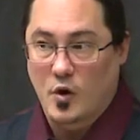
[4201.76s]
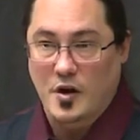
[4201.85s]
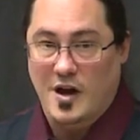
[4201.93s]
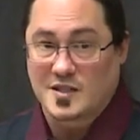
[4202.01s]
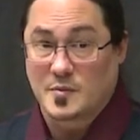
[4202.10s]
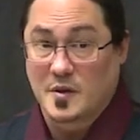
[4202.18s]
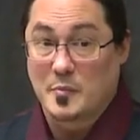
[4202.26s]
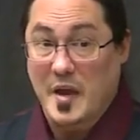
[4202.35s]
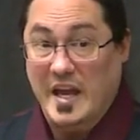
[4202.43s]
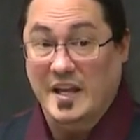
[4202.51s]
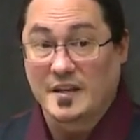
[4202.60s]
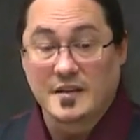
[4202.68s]
one hospital
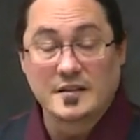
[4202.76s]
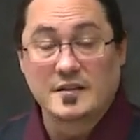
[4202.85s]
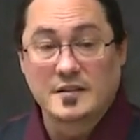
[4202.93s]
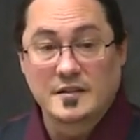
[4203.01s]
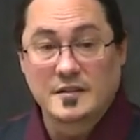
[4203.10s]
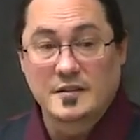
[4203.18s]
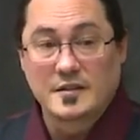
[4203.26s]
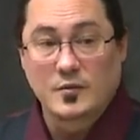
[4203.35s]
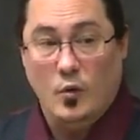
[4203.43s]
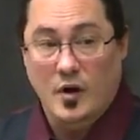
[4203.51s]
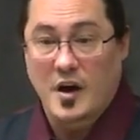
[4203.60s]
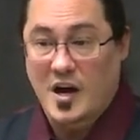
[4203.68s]
paid
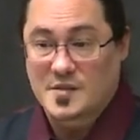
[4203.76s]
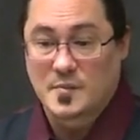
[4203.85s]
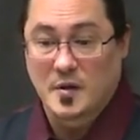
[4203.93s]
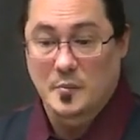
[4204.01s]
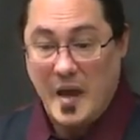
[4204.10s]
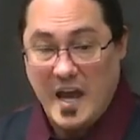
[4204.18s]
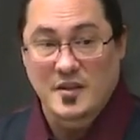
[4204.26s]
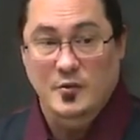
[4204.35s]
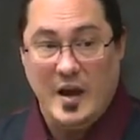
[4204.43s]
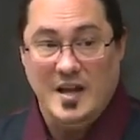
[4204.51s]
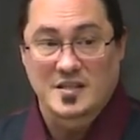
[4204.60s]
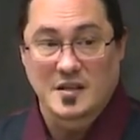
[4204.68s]
one hospital paid the
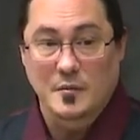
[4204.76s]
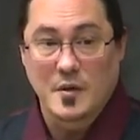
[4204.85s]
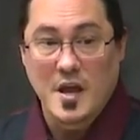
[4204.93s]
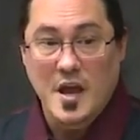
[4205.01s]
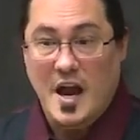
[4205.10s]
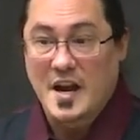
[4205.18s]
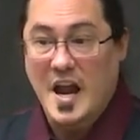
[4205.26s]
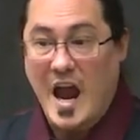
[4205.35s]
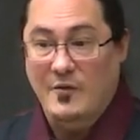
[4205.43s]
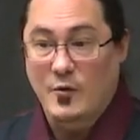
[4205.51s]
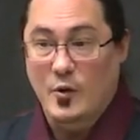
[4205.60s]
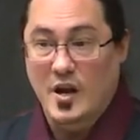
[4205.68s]
ransom and
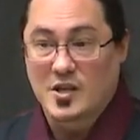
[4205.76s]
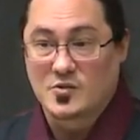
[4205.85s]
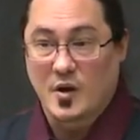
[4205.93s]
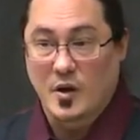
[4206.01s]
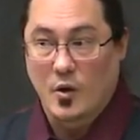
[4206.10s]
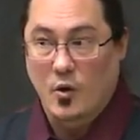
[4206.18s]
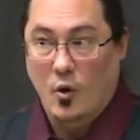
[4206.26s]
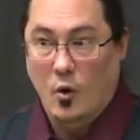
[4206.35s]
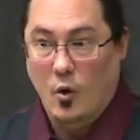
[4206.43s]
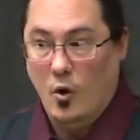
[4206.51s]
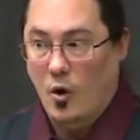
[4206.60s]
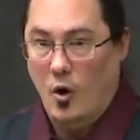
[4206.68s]
everyone else went,
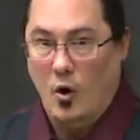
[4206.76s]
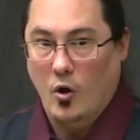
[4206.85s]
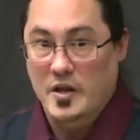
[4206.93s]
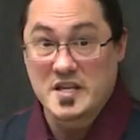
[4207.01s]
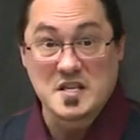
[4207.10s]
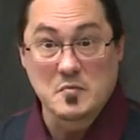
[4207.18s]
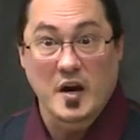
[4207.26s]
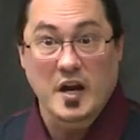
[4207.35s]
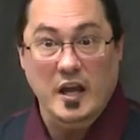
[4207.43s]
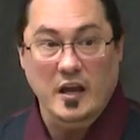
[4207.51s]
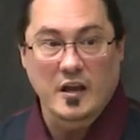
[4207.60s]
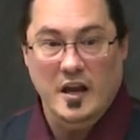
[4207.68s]
oh, easy
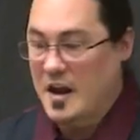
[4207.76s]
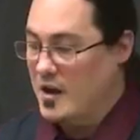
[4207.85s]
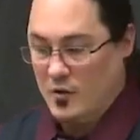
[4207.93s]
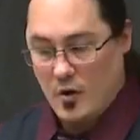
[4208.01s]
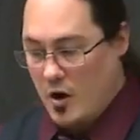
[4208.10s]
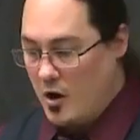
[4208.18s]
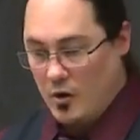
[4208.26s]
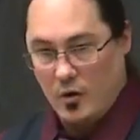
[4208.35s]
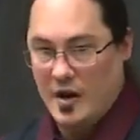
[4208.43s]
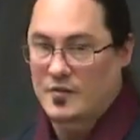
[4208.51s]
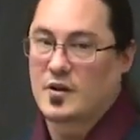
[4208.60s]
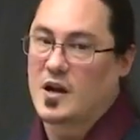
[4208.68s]
money. And now they're all
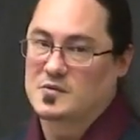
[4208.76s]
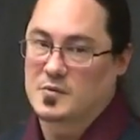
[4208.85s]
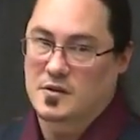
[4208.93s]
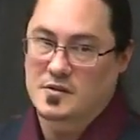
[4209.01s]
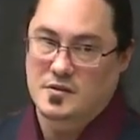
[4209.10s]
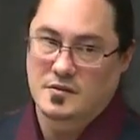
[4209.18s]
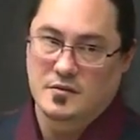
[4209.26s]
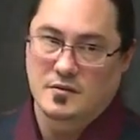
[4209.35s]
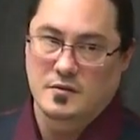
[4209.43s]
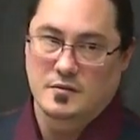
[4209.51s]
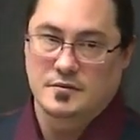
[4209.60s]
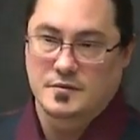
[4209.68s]
going after hospitals.
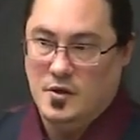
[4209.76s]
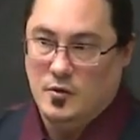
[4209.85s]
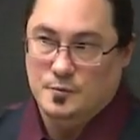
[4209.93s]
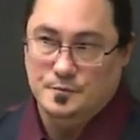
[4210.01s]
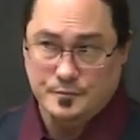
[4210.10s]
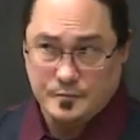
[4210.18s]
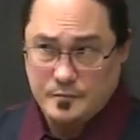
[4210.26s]
So